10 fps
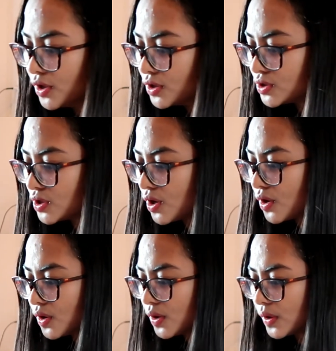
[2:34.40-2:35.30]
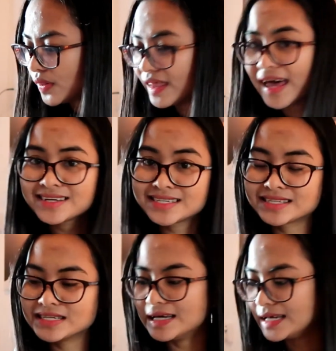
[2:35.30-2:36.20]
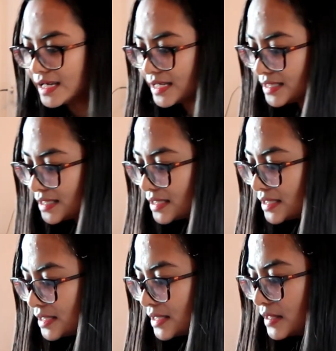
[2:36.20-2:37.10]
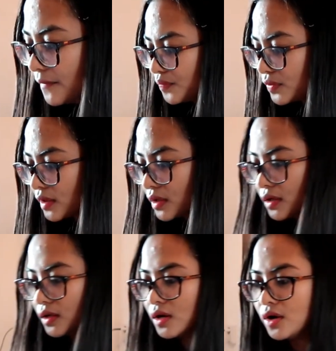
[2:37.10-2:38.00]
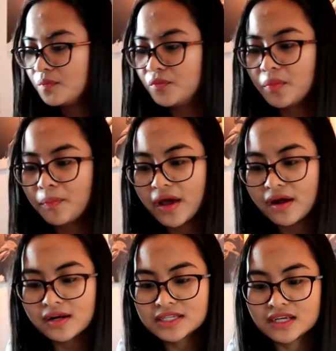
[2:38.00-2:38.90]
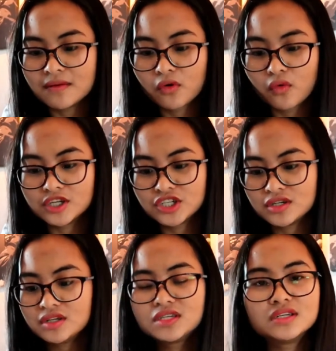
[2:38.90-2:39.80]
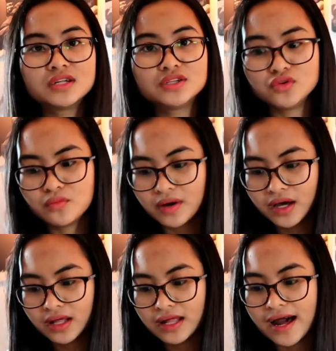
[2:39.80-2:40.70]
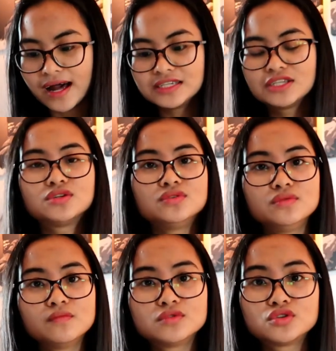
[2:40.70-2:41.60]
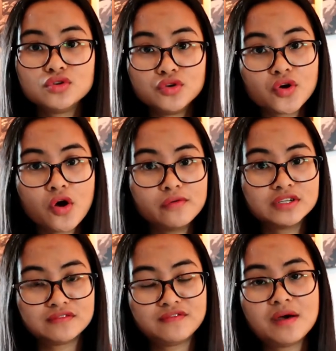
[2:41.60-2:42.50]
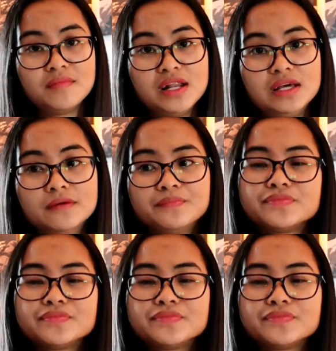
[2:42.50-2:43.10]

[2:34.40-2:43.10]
So next is prepare some questions that you might ask to your host family.